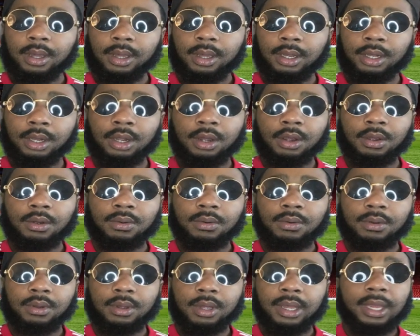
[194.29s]
You know,
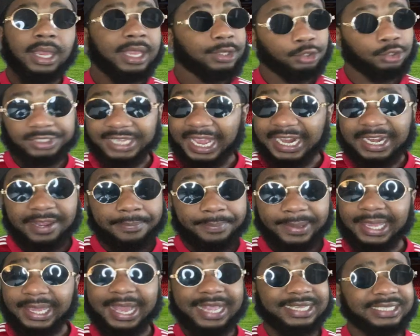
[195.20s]
to Sander
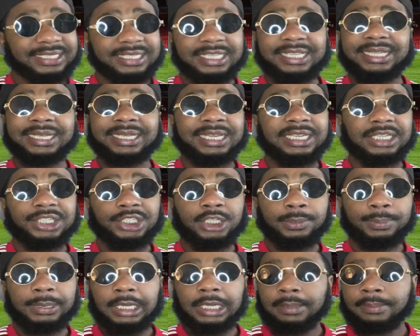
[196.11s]
Bayer, I see
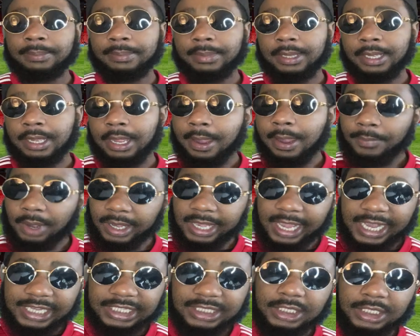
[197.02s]
leadership in him. But
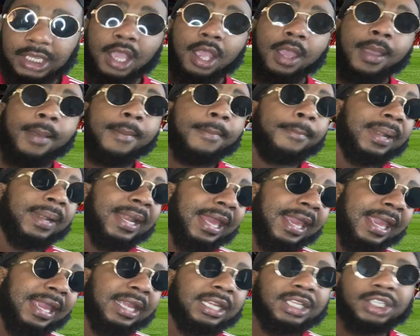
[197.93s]
yes,
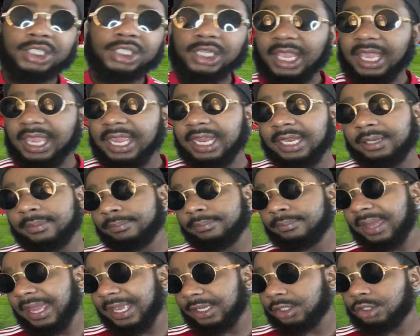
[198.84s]
plain Jane,
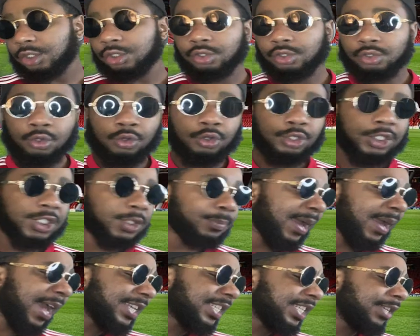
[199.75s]
McSauce,
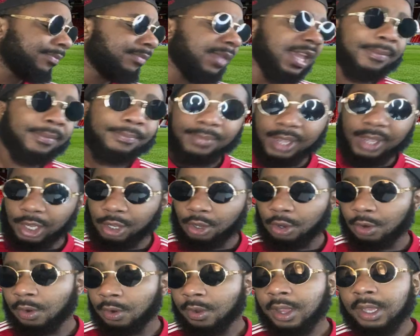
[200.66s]
Spicy
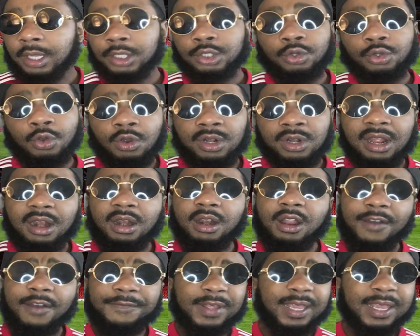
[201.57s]
McMayo scored a
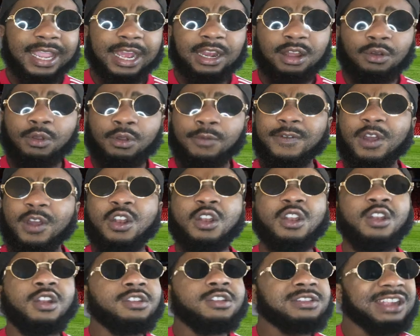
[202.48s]
lovely header with a
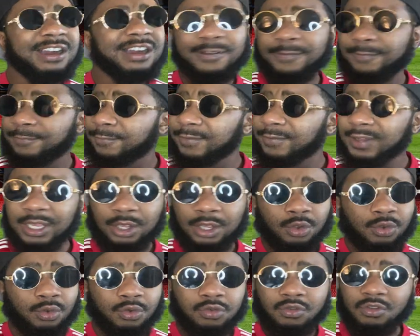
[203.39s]

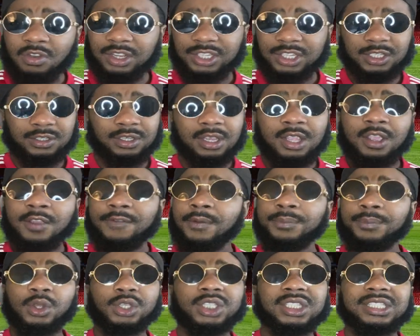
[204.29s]
lovely cross
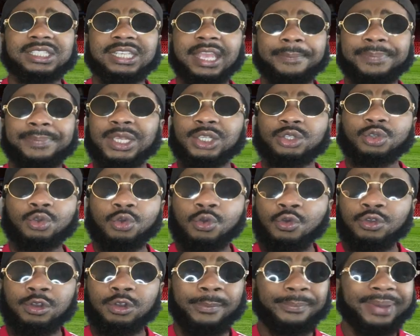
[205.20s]
from the set piece
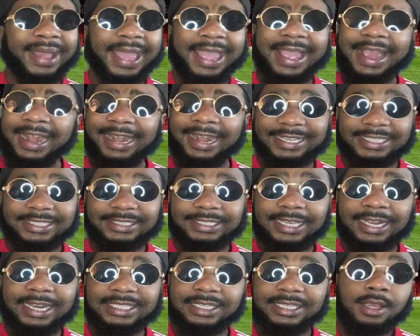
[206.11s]
corner by Alex
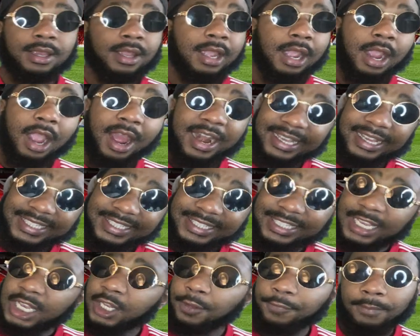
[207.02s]
Telles. An
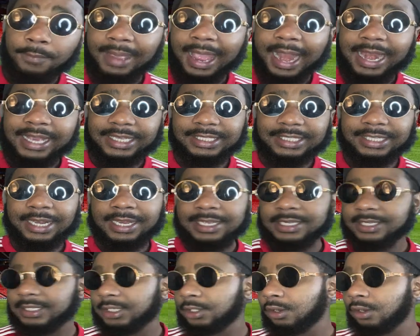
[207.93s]
assist from Alex
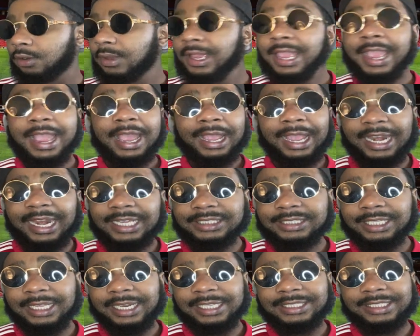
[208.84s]
Telles, you know. Alex
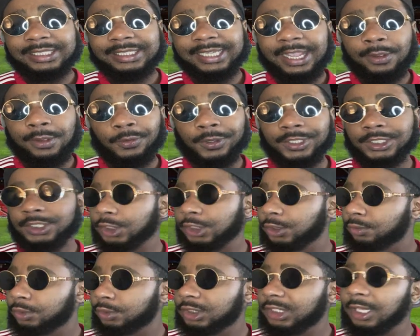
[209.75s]
Telles today was
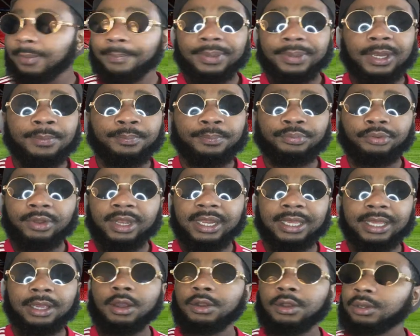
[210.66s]
just simply
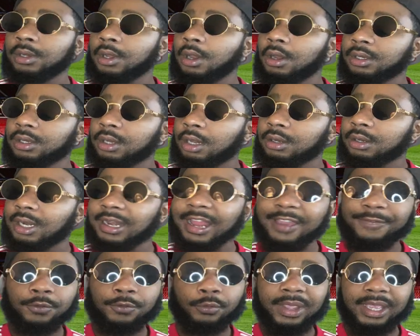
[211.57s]
brilliant on the
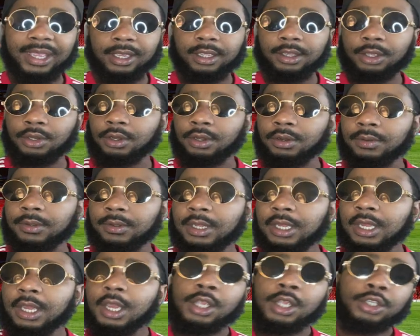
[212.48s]
left wing, you know.
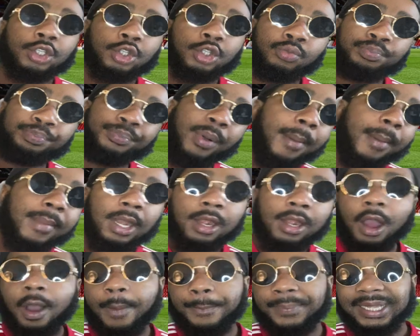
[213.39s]
Just bombing
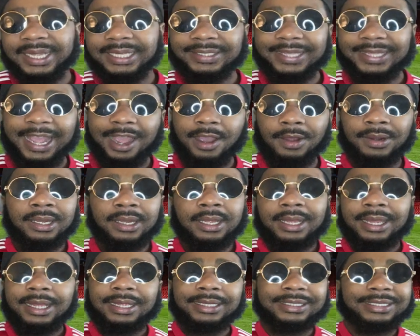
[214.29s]
up and down,
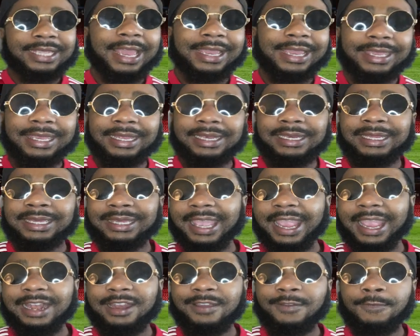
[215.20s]
attackingly
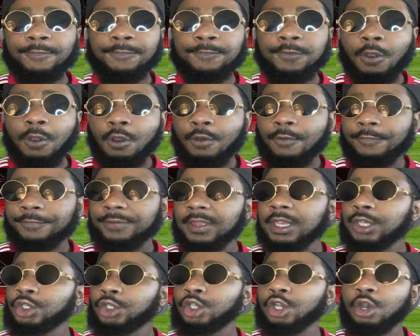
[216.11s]
getting involved,
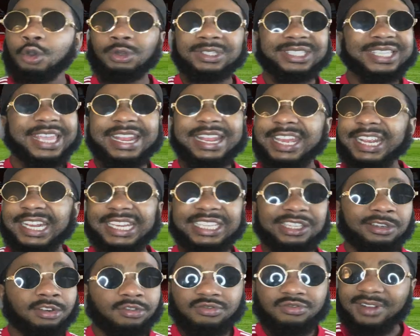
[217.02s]
you know, technically
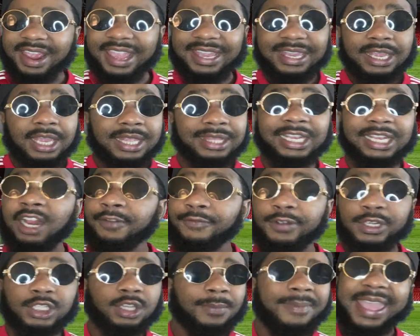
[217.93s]
great,
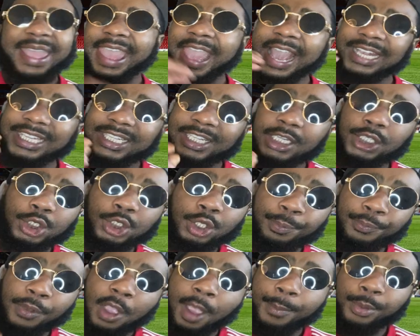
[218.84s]
delivering some excellent,
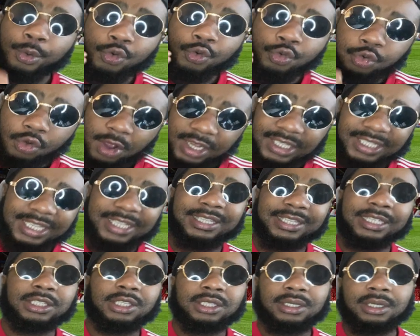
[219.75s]
superb crosses
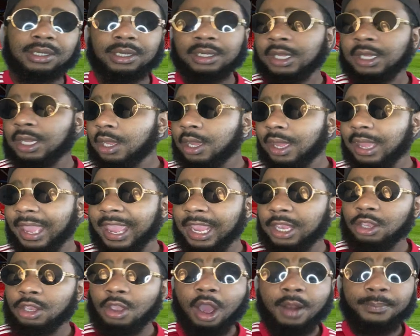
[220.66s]
into the
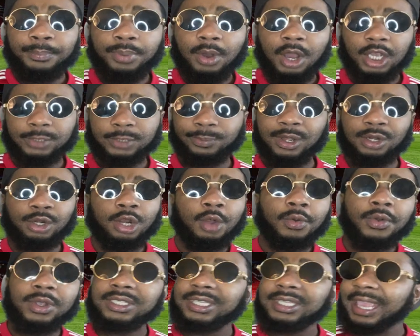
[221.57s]
8-yard box, but no
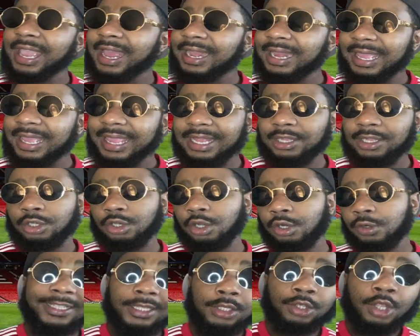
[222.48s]
one to head it in, you
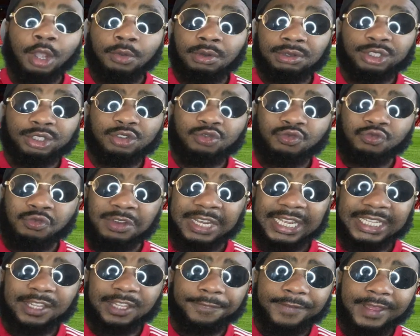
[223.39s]
know. No one to
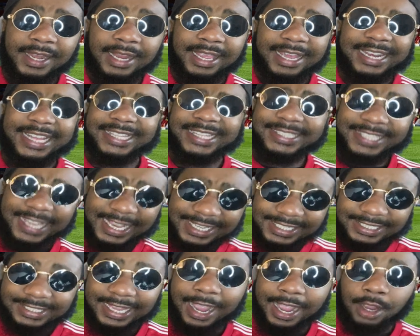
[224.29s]
really defend it in and
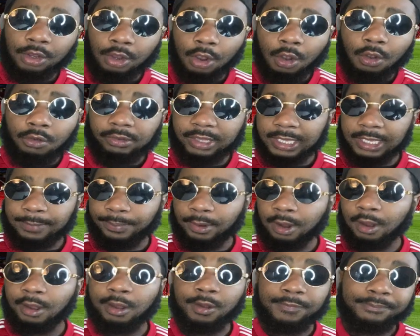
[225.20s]
test that goalkeeper
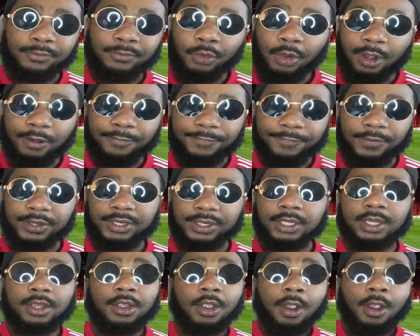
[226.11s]
of Watford.
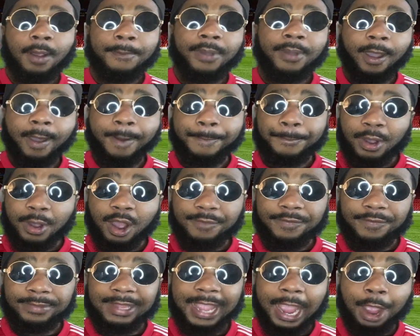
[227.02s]
But apart
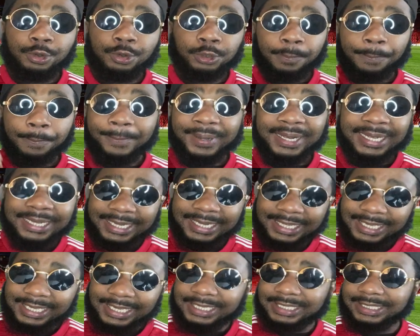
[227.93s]
from that, I was
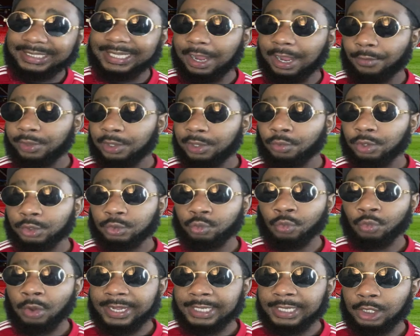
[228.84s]
pleased that we was
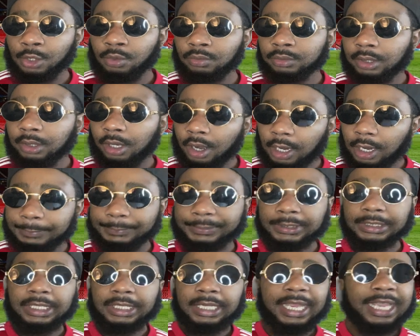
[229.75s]
1-0 up.
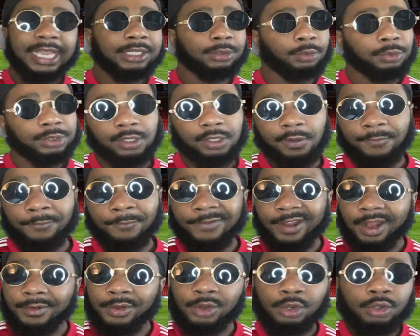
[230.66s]
It was a
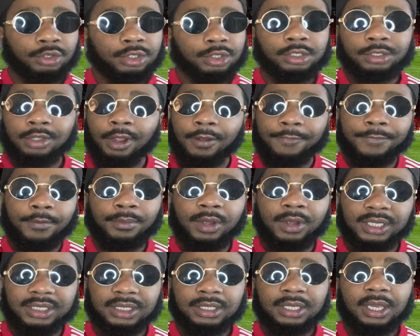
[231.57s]
very good start from
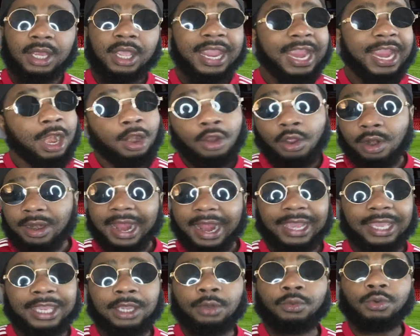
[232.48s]
us. It looked
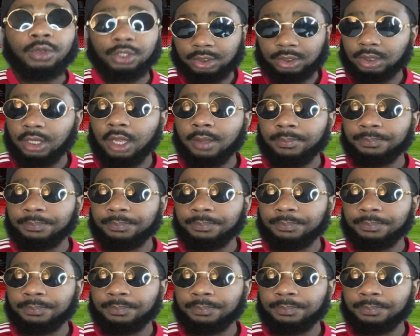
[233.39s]
like it was